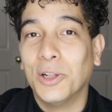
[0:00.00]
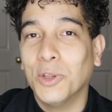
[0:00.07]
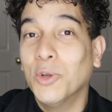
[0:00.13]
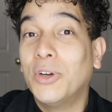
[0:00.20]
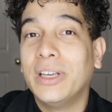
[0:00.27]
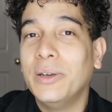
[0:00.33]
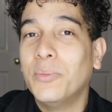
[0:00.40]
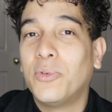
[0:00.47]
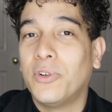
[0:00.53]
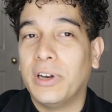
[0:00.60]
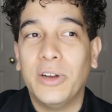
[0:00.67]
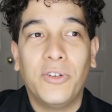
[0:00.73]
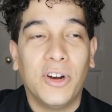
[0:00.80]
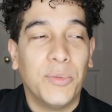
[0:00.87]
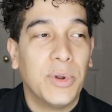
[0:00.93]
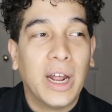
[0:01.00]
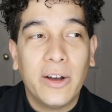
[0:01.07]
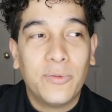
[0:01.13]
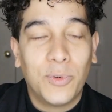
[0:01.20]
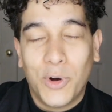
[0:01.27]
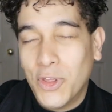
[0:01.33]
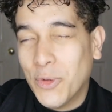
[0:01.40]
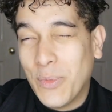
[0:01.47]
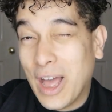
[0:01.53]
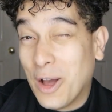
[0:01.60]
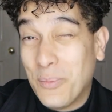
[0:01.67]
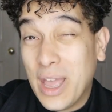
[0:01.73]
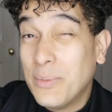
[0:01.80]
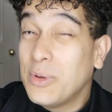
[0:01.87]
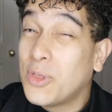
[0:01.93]
looking pretty grim and I've worn them
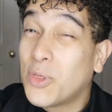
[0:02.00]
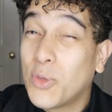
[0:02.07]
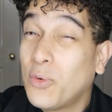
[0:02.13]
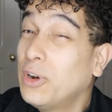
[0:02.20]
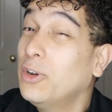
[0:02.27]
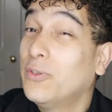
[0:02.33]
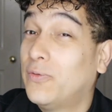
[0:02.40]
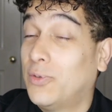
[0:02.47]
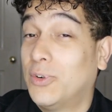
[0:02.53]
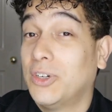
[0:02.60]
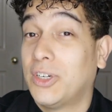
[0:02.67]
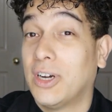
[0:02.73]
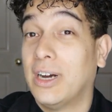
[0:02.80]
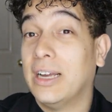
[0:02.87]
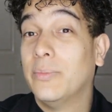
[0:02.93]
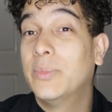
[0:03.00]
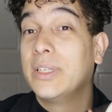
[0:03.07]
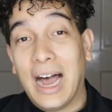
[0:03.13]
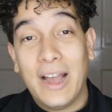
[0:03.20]
out maybe 3 or 4 times.